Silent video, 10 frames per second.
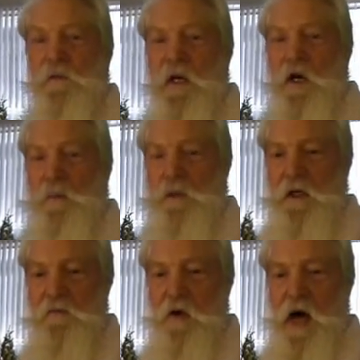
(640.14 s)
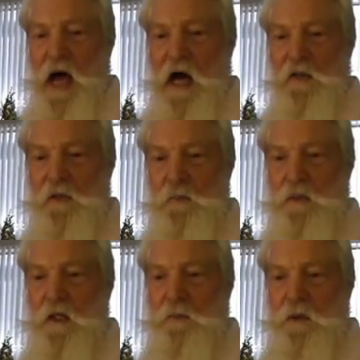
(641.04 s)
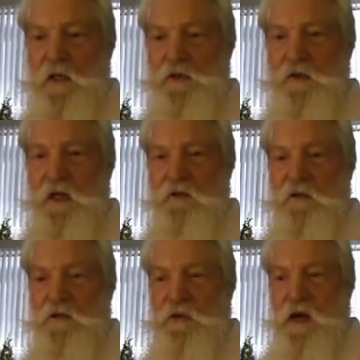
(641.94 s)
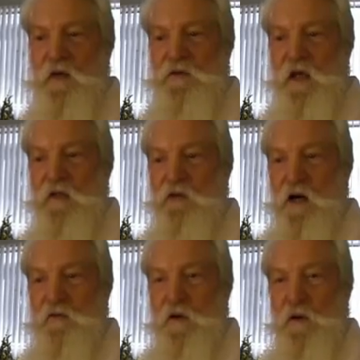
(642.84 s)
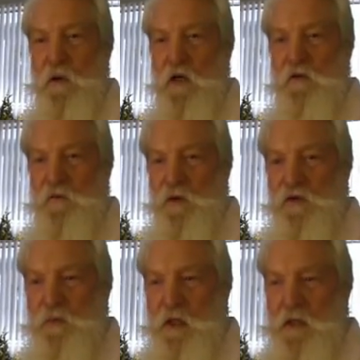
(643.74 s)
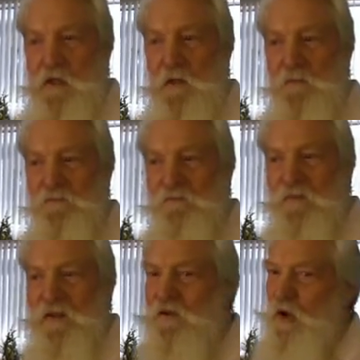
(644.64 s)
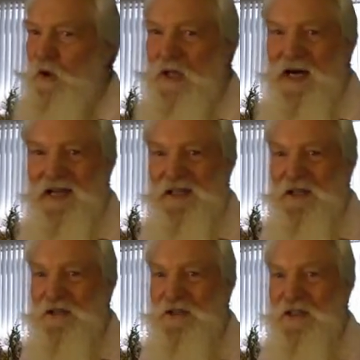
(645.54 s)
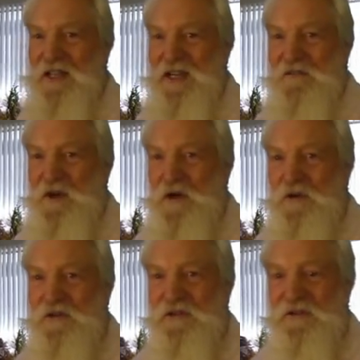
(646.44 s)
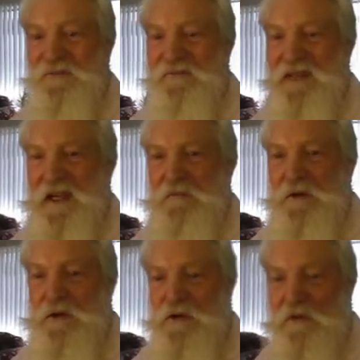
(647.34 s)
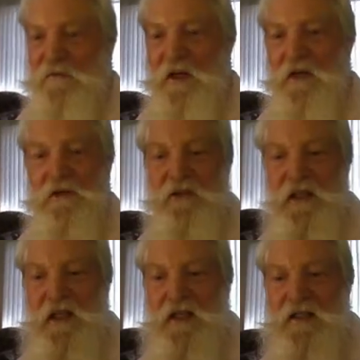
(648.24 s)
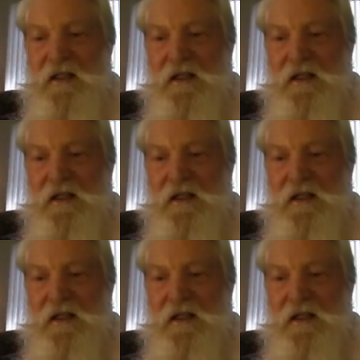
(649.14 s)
to help level out the blood pressure as the giraffe takes off on the run at full speed. No lion lunch today, folks. Evolution fails again.